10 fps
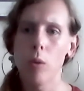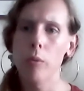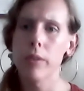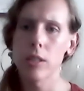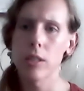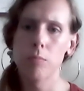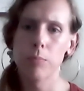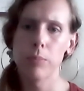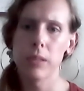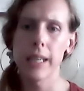what were they
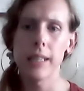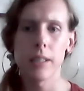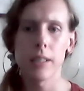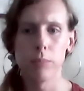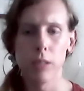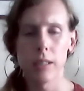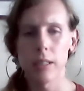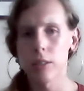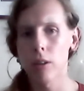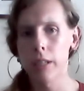plainly,
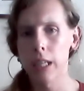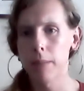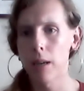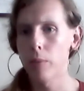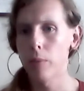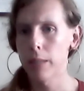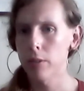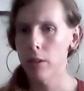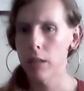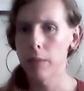bluntly talking about when they were
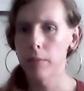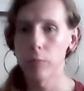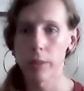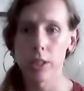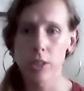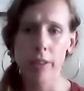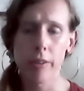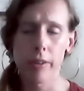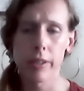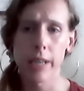talking with each
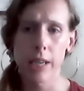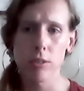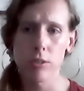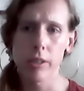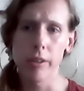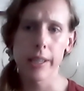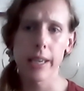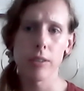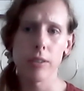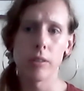other in the National Security
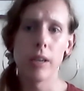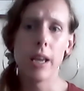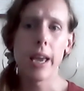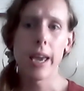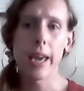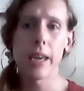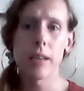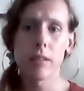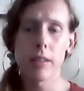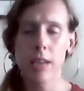Council.
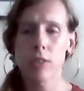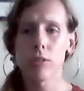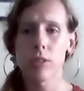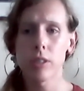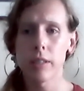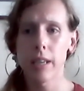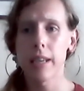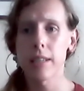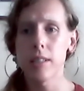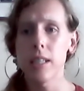And the
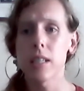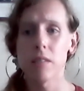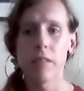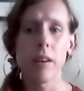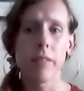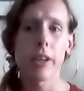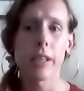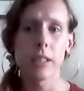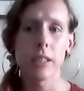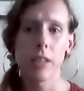NSC, it's very, very
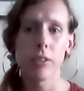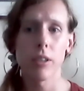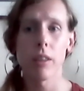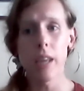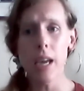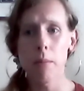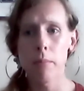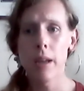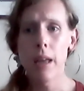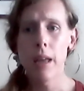clear to
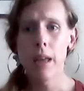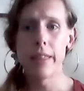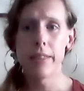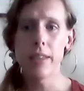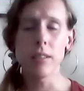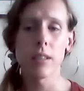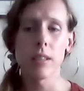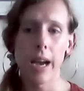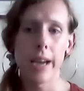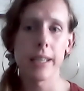them that this is
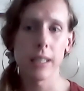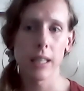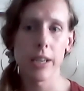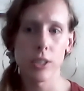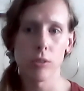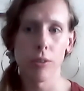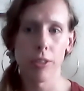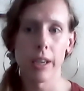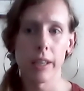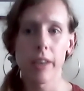an
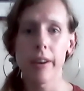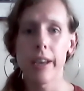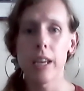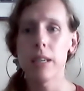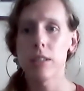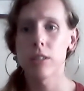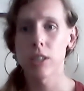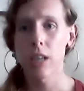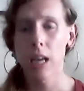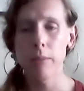ideological thing. Their enemy is
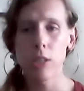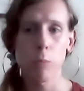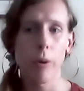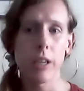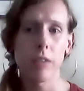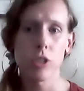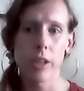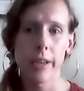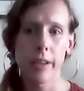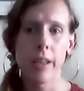the Communist Party of
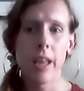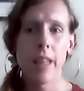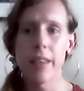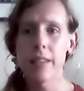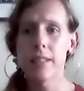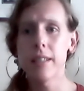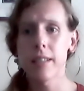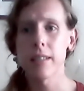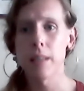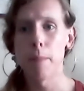China. They see
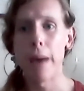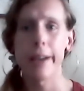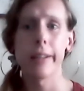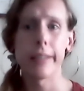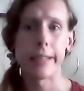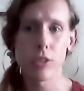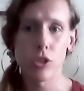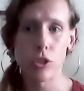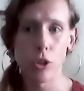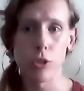this as a battle
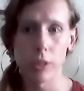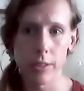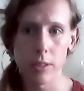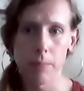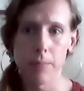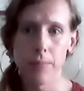against socialism